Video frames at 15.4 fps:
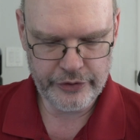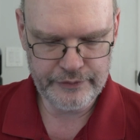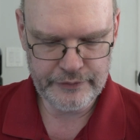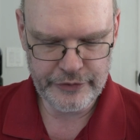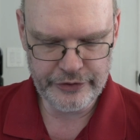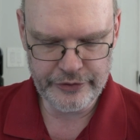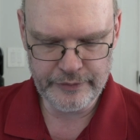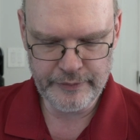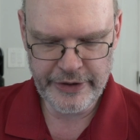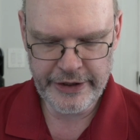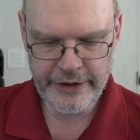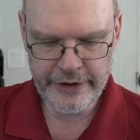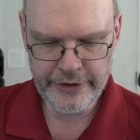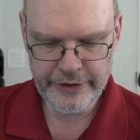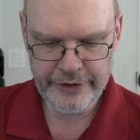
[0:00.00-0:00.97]
your
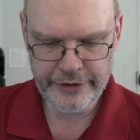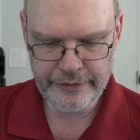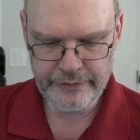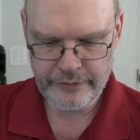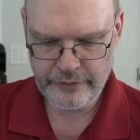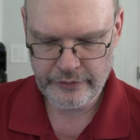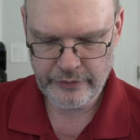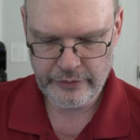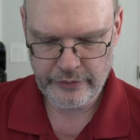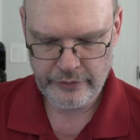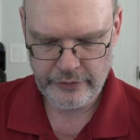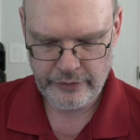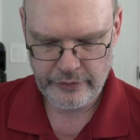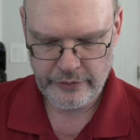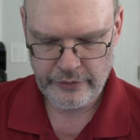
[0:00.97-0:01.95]
media
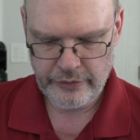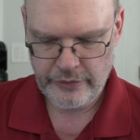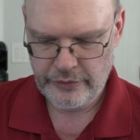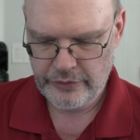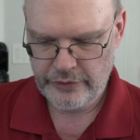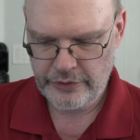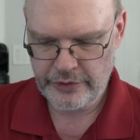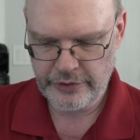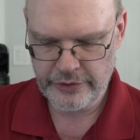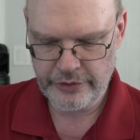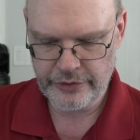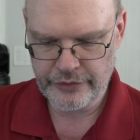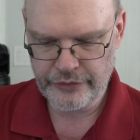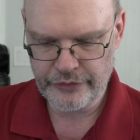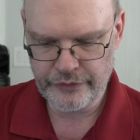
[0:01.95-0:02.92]

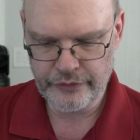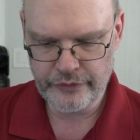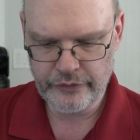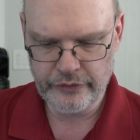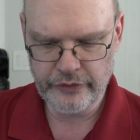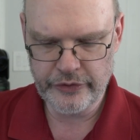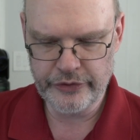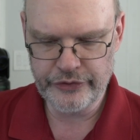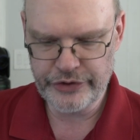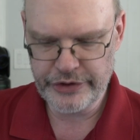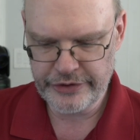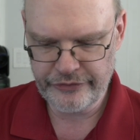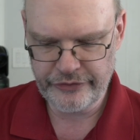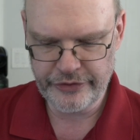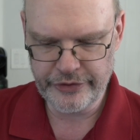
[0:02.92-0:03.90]
and
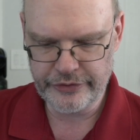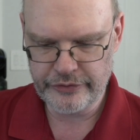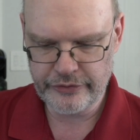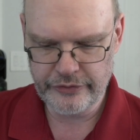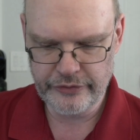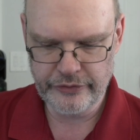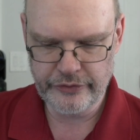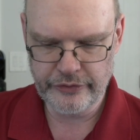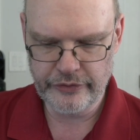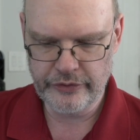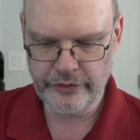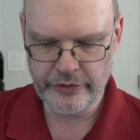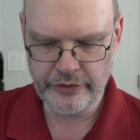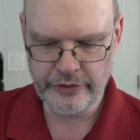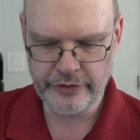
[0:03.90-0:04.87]
ingest it
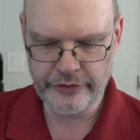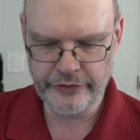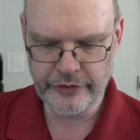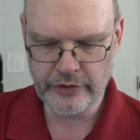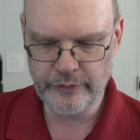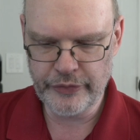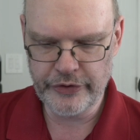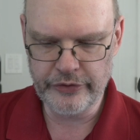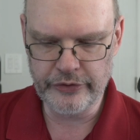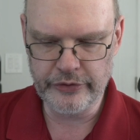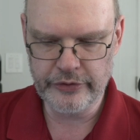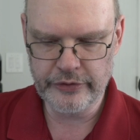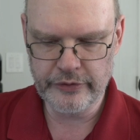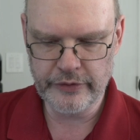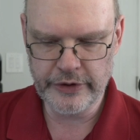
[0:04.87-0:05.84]
on the
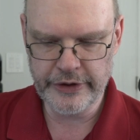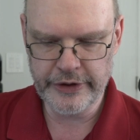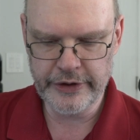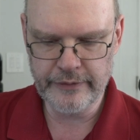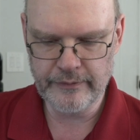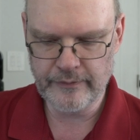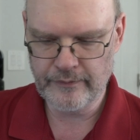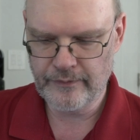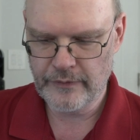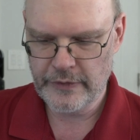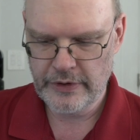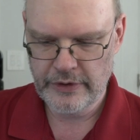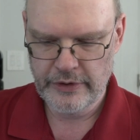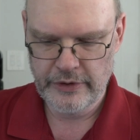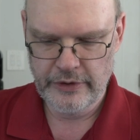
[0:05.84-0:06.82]
computer, right?
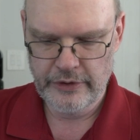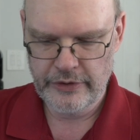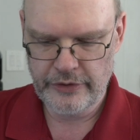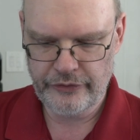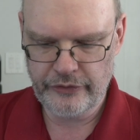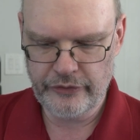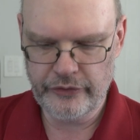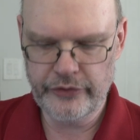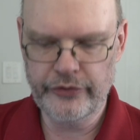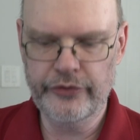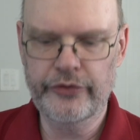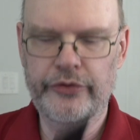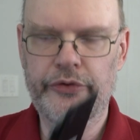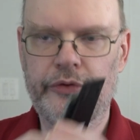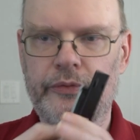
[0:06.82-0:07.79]
It's a
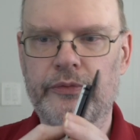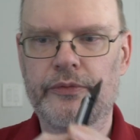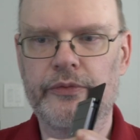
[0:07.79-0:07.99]
little